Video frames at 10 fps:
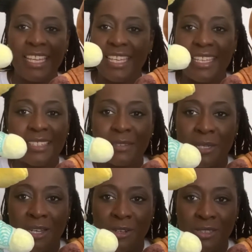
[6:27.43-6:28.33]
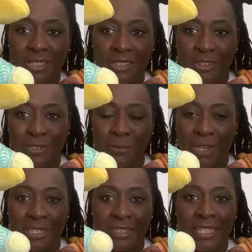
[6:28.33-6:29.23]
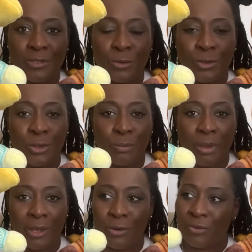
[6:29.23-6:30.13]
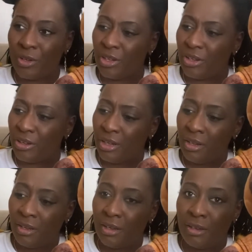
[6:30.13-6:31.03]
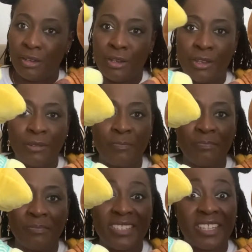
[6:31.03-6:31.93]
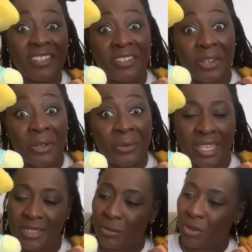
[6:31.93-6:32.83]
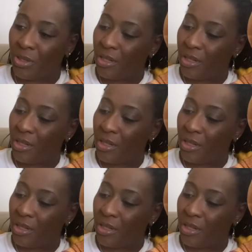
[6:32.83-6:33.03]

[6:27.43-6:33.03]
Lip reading: Isabelle, not so much. I think it's all too pale for her skin tone, as it were.